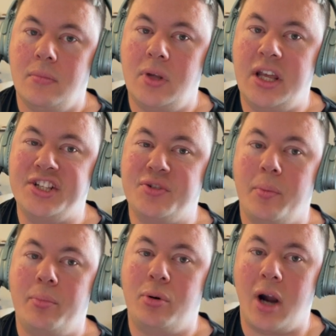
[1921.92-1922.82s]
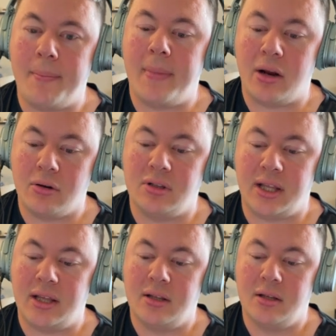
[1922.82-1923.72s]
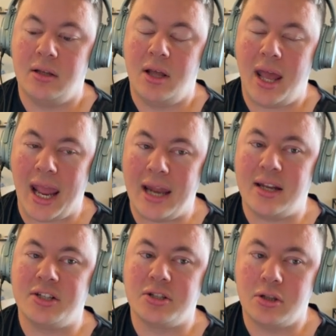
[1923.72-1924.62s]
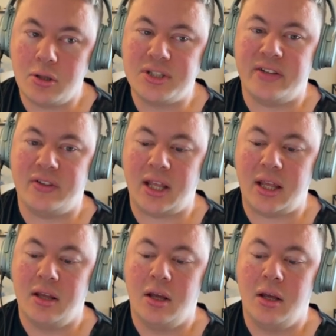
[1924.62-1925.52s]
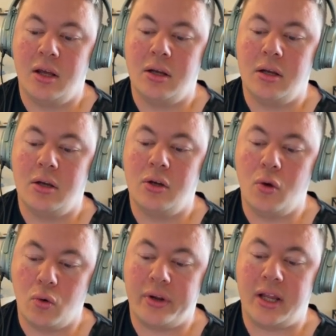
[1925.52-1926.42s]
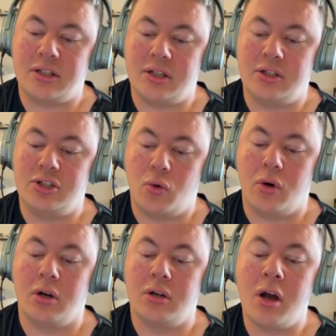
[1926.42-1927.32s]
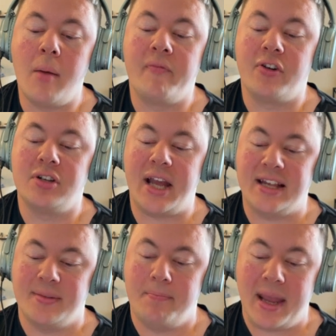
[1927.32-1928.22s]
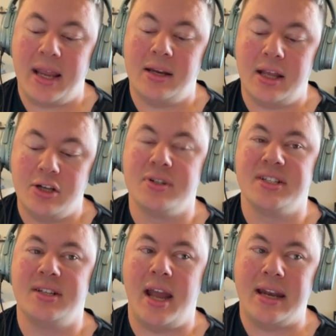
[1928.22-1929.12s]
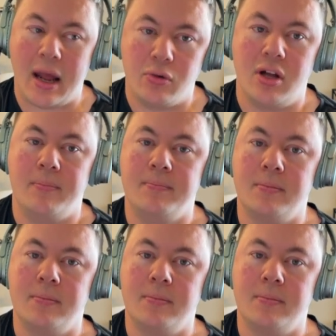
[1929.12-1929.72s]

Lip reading: is primarily and exclusively oriented toward comfort as a main interest and outcome.